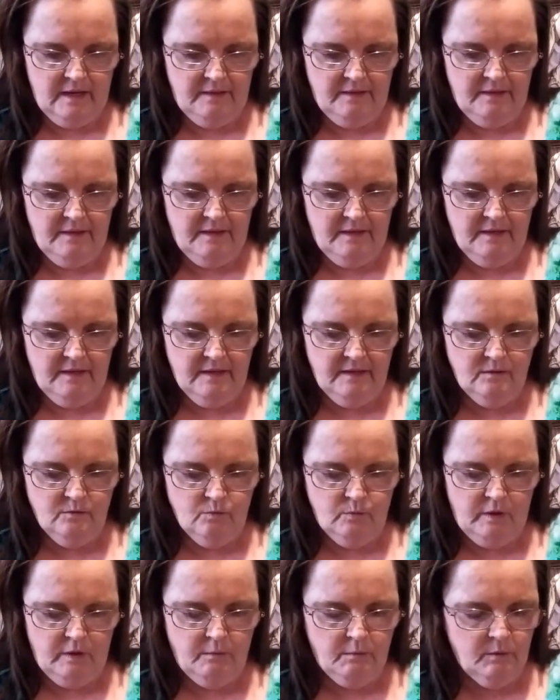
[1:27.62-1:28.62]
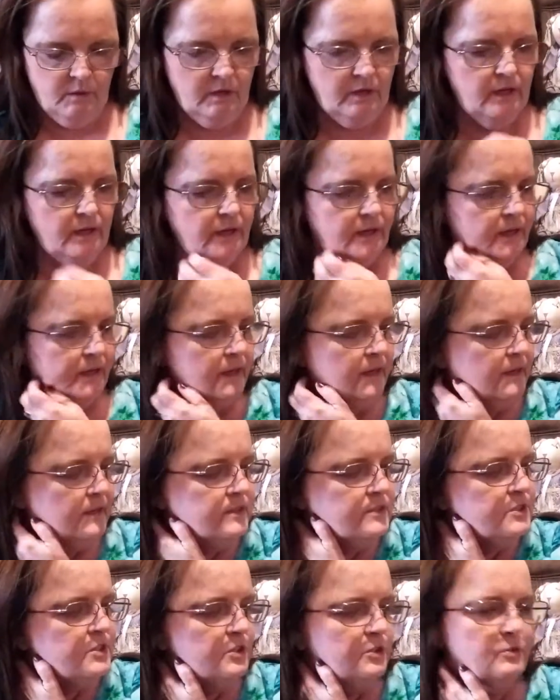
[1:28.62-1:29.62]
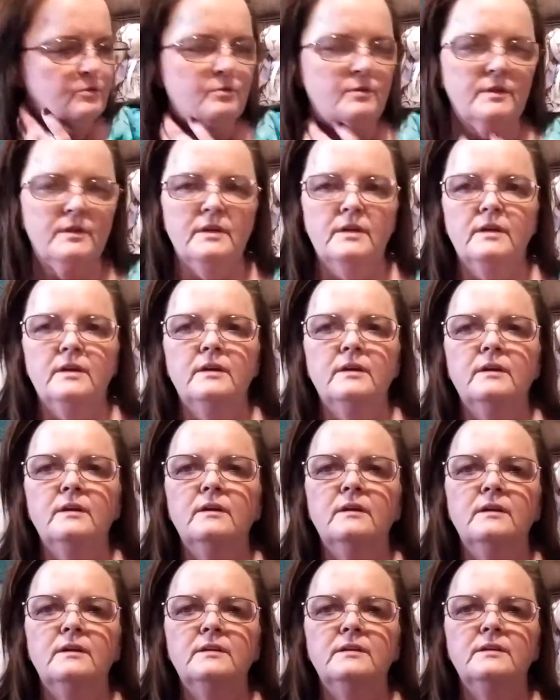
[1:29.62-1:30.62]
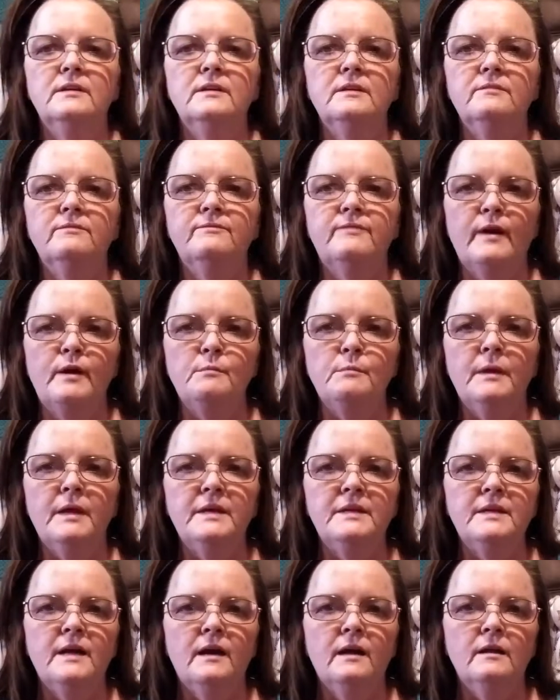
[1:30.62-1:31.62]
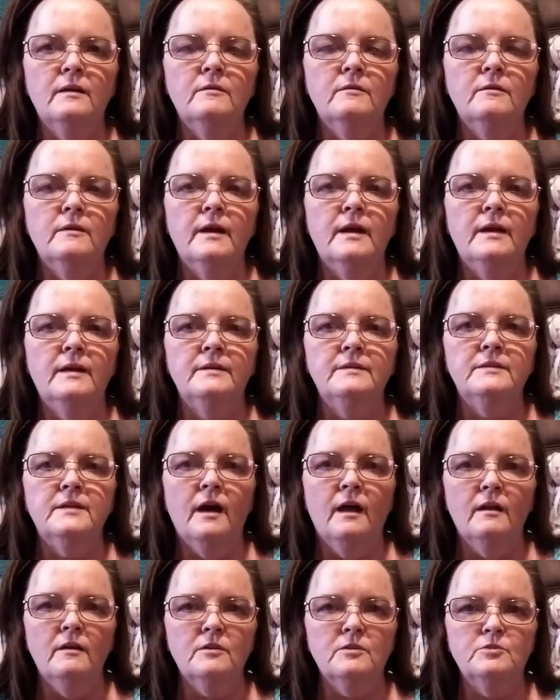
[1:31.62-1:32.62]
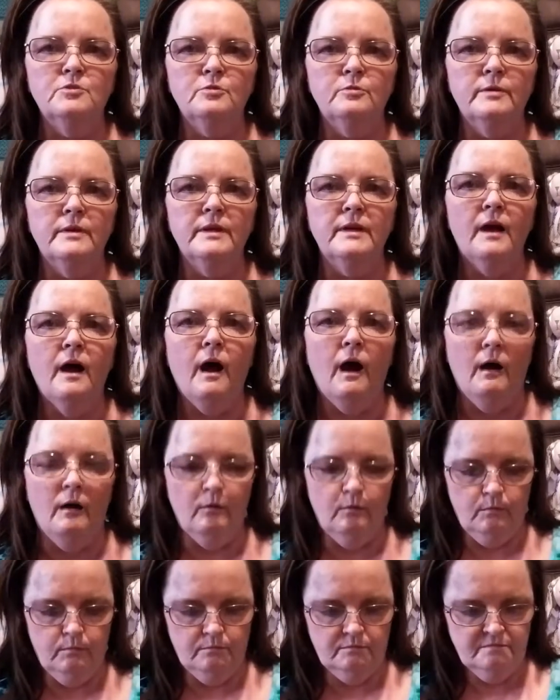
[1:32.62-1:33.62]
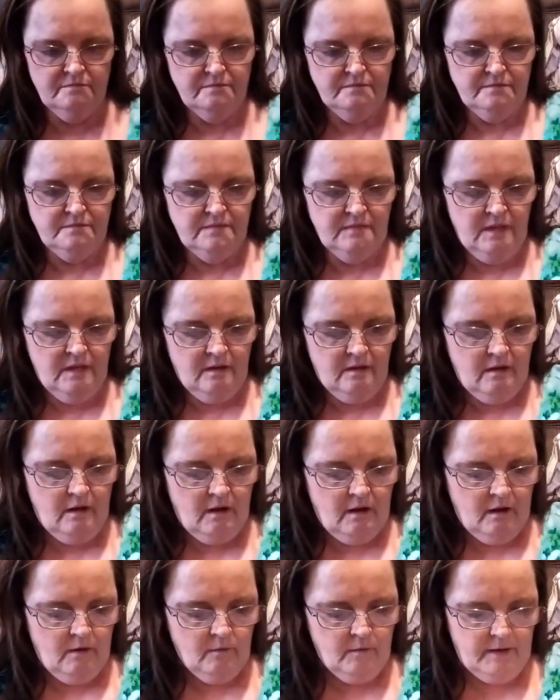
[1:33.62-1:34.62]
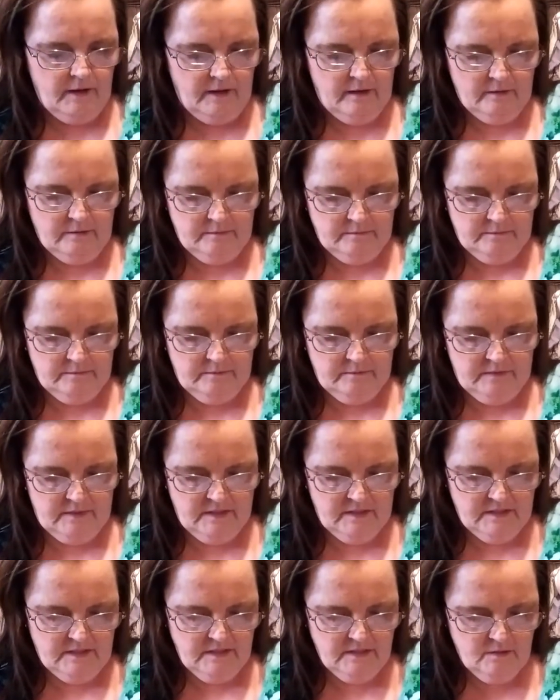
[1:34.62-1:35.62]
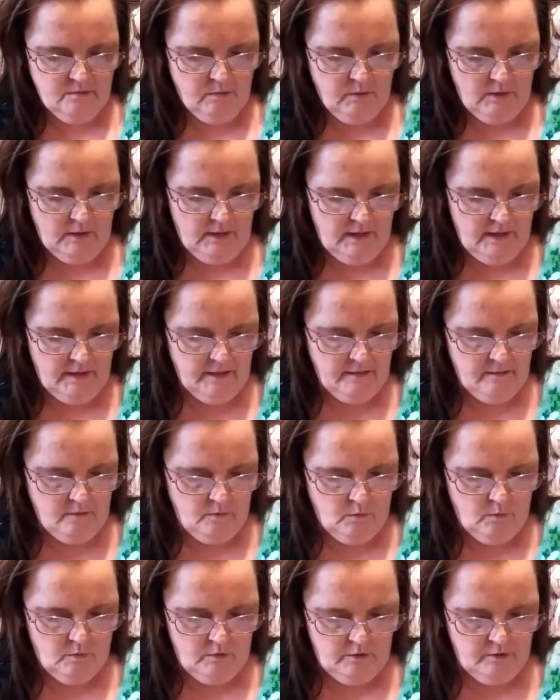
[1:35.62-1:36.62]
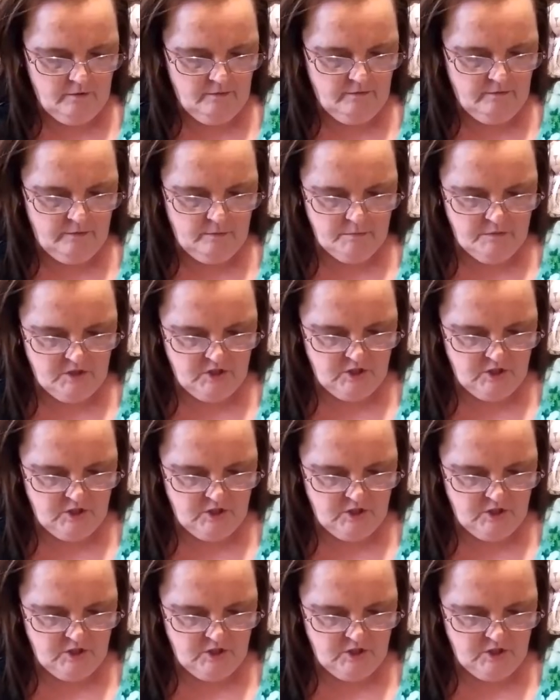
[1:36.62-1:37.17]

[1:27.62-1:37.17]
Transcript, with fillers: and then we will get into the Family Dollar and Dollar Tree haul. Okay, this is what I ordered from